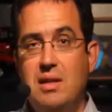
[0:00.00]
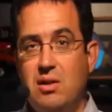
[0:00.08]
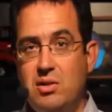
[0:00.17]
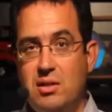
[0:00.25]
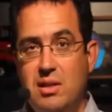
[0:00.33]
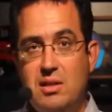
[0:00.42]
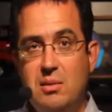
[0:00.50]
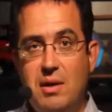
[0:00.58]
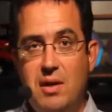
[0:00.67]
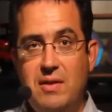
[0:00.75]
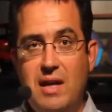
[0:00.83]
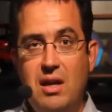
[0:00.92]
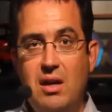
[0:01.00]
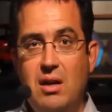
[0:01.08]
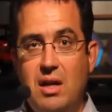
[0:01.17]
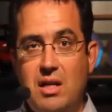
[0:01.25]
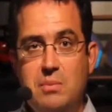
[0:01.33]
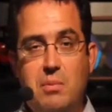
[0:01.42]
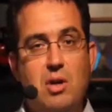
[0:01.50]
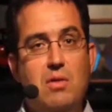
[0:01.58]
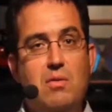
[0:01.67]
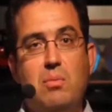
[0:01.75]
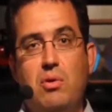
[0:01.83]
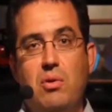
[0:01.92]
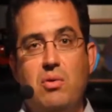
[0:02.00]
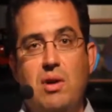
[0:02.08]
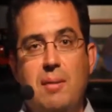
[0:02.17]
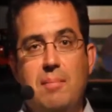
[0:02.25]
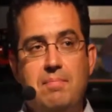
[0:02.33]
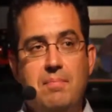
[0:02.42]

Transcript: There, it's about data. It's part of the program.